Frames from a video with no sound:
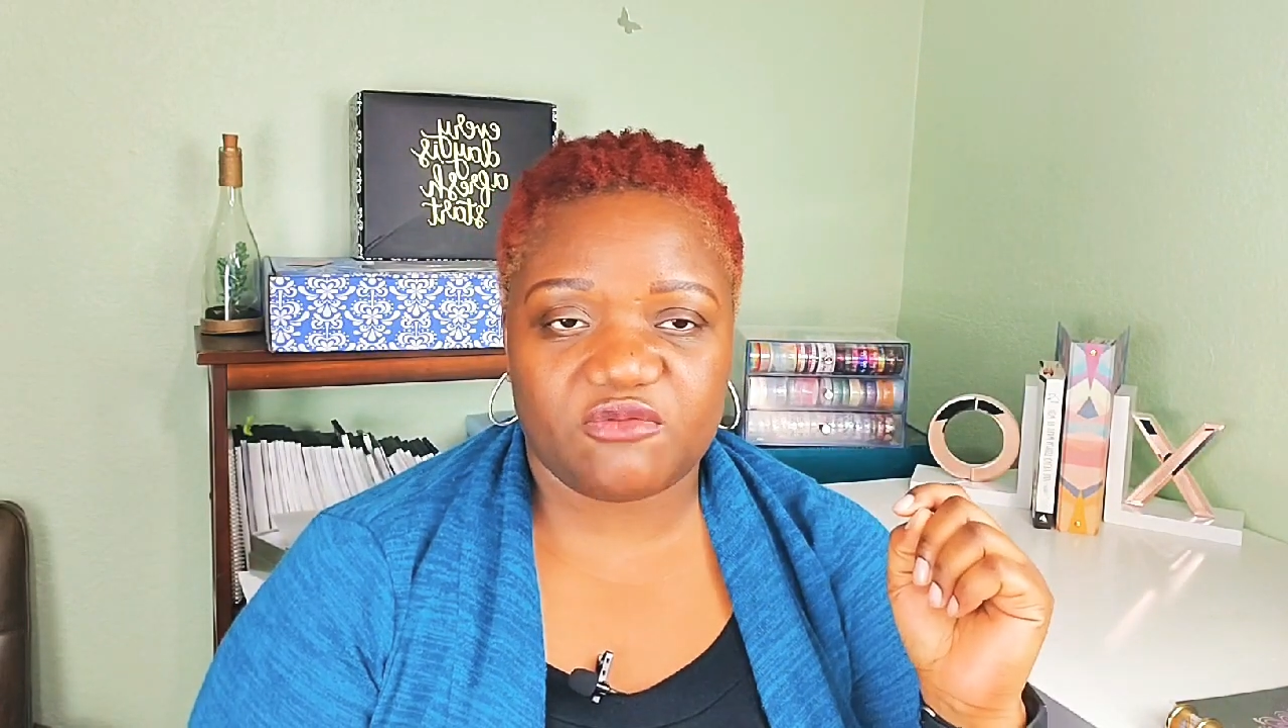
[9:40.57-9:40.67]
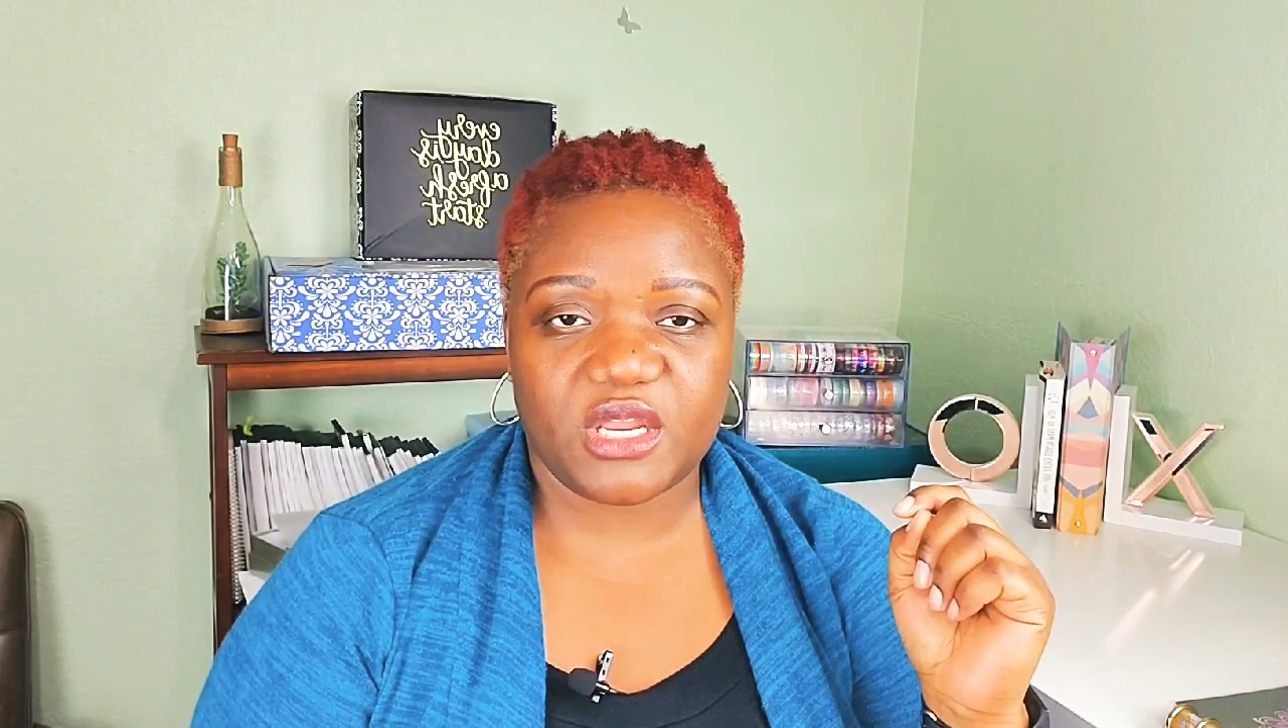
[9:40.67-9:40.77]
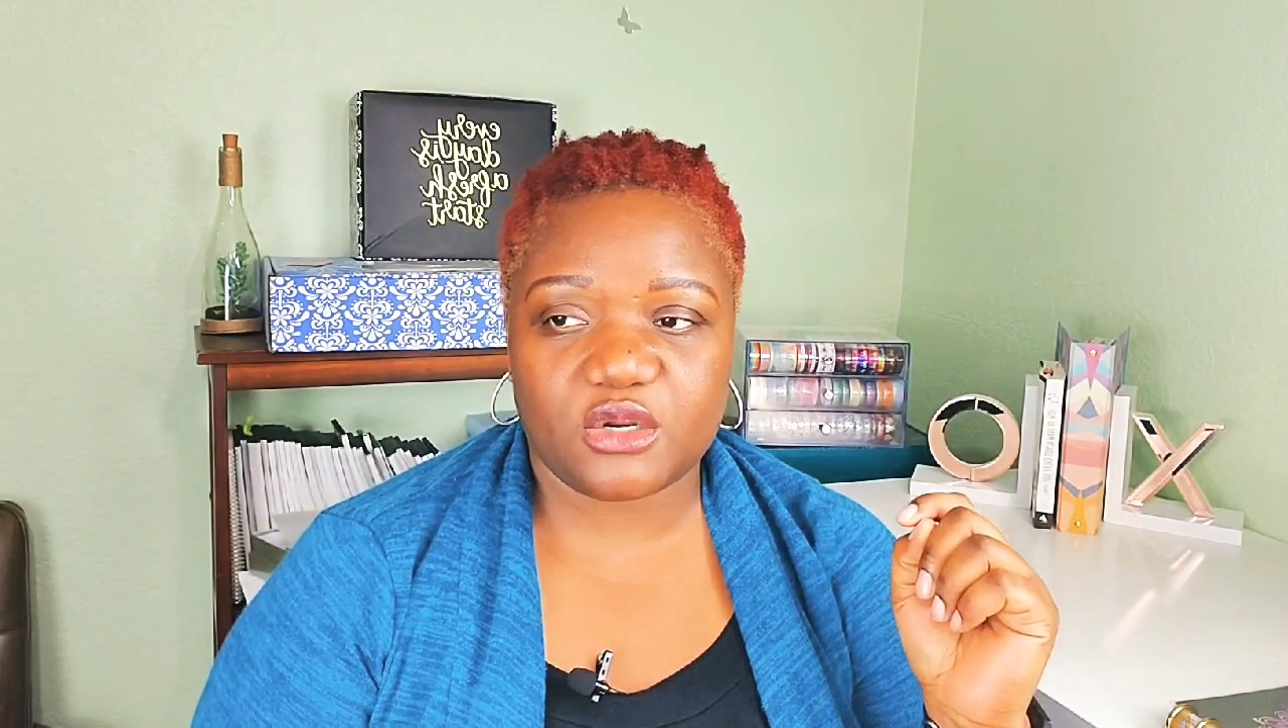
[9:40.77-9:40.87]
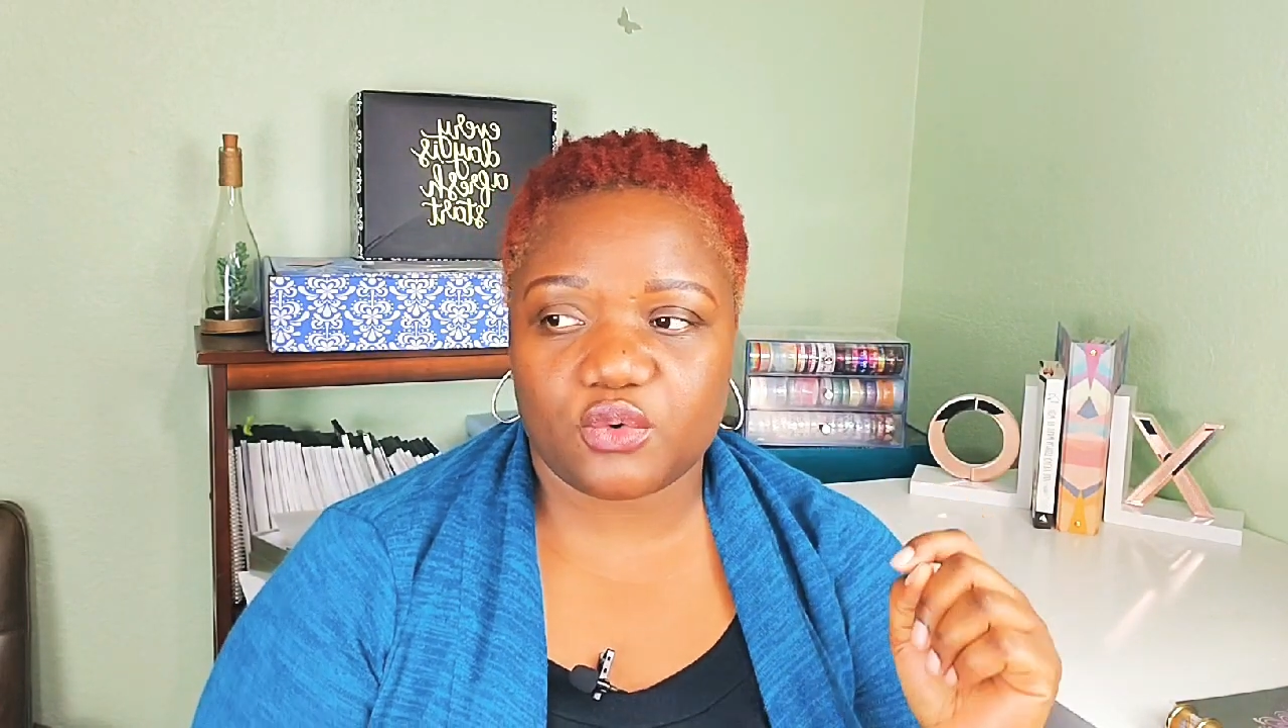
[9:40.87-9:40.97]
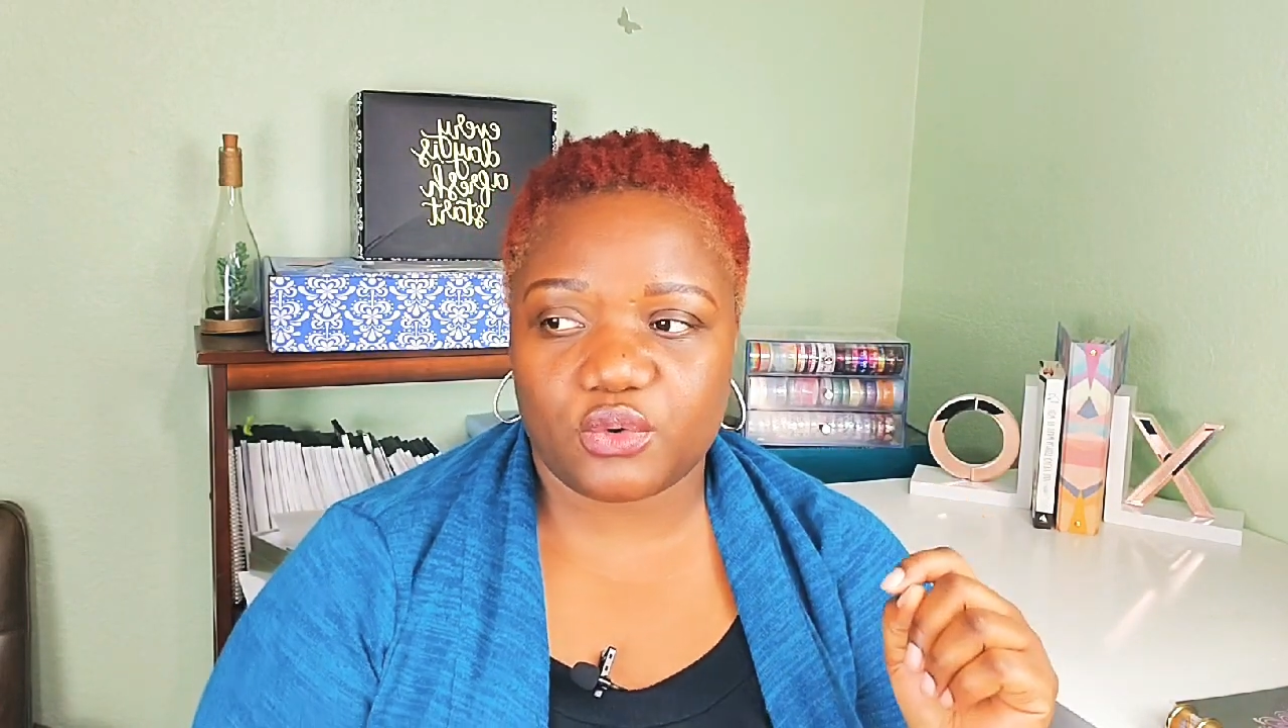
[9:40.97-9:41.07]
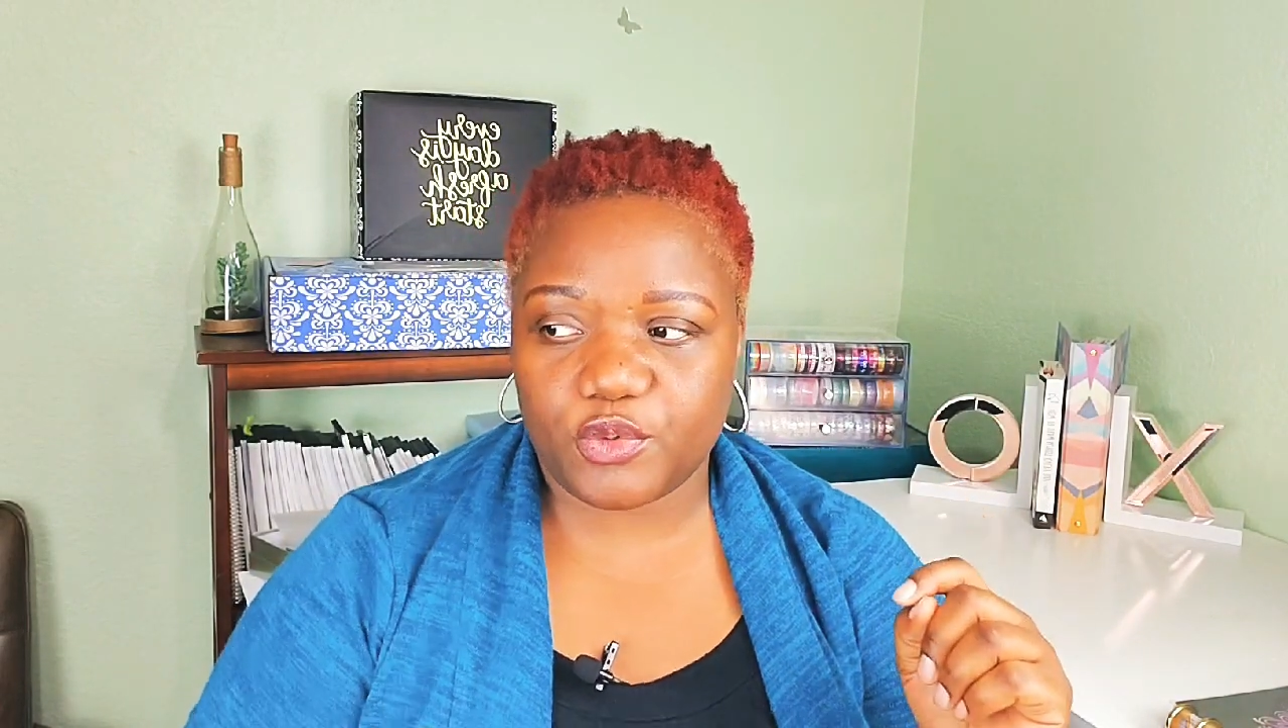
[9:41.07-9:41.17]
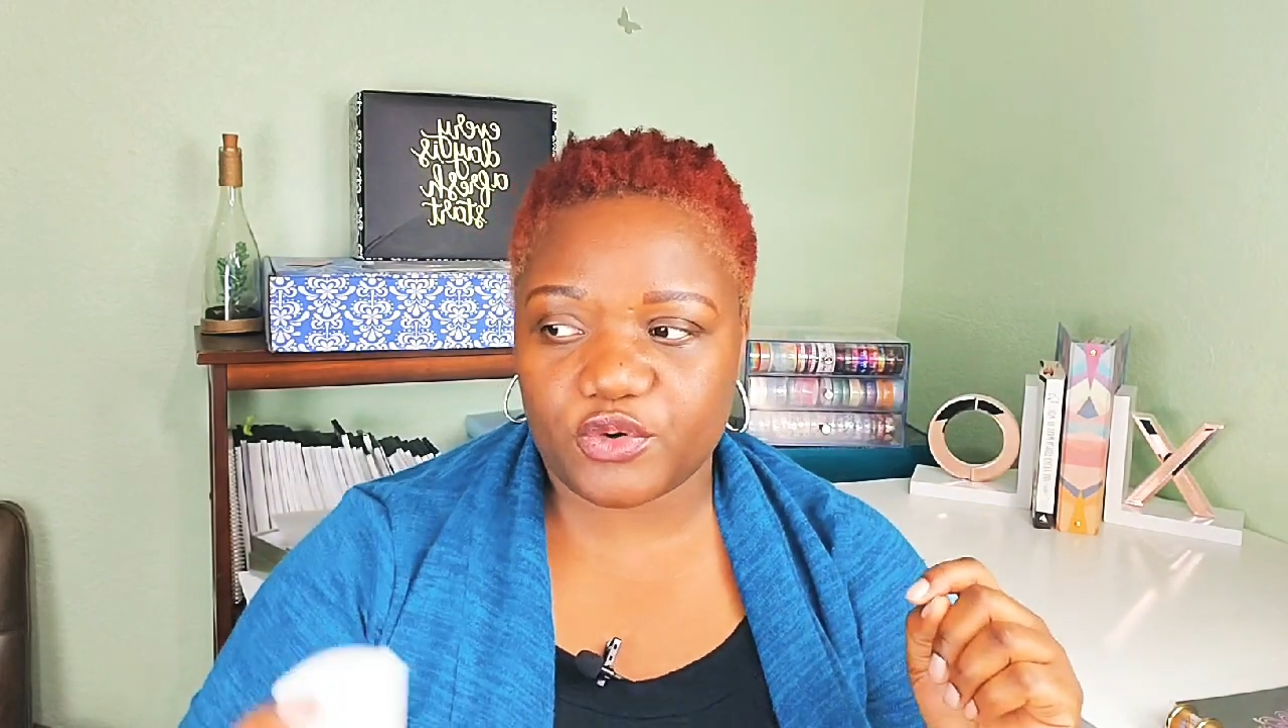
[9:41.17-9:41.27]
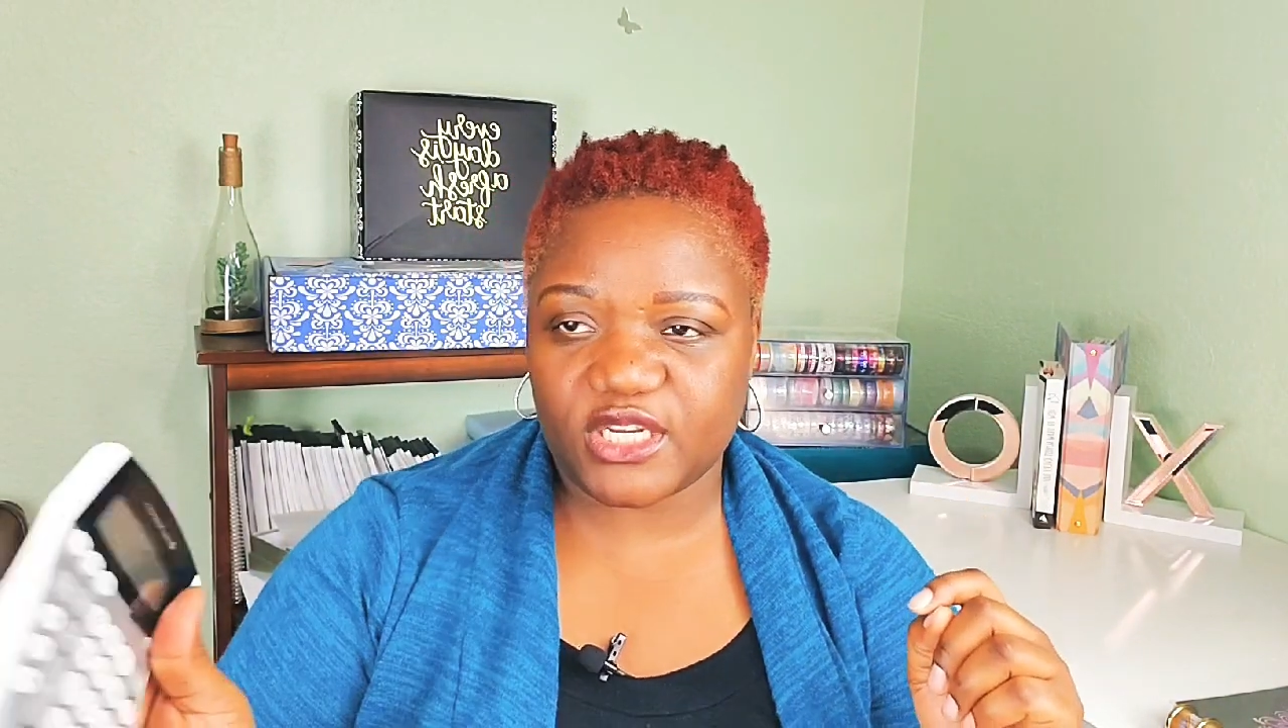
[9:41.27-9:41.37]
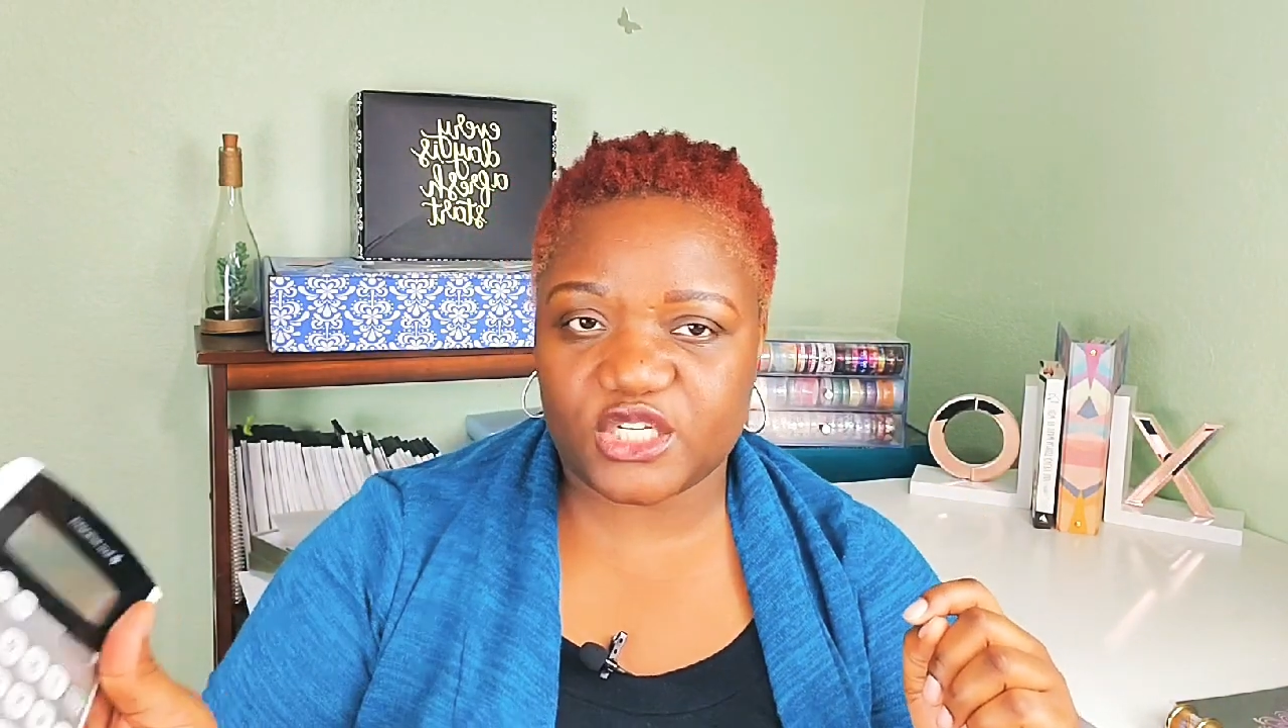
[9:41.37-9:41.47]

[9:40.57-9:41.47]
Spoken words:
of medical reports,